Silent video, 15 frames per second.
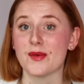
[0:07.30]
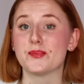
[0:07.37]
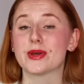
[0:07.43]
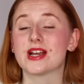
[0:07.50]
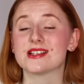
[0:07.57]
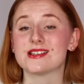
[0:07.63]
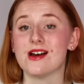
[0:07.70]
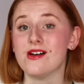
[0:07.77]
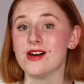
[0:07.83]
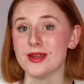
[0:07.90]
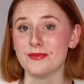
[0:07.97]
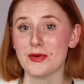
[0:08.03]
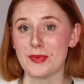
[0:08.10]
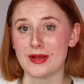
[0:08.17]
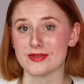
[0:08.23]
because I'm
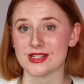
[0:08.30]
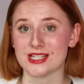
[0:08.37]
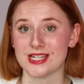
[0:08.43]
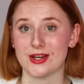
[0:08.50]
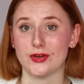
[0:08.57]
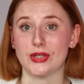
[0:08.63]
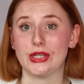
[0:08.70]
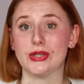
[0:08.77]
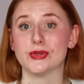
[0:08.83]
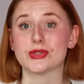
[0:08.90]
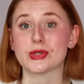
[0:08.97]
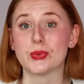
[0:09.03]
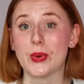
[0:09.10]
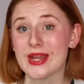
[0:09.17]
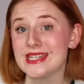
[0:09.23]
about to tell you
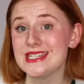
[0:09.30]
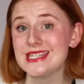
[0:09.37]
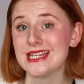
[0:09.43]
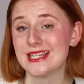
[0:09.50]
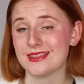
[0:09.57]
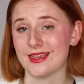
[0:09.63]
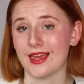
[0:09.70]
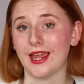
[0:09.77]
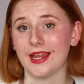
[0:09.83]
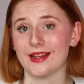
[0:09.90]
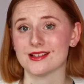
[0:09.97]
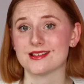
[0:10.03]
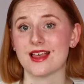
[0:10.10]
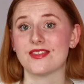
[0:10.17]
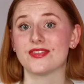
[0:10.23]
twenty things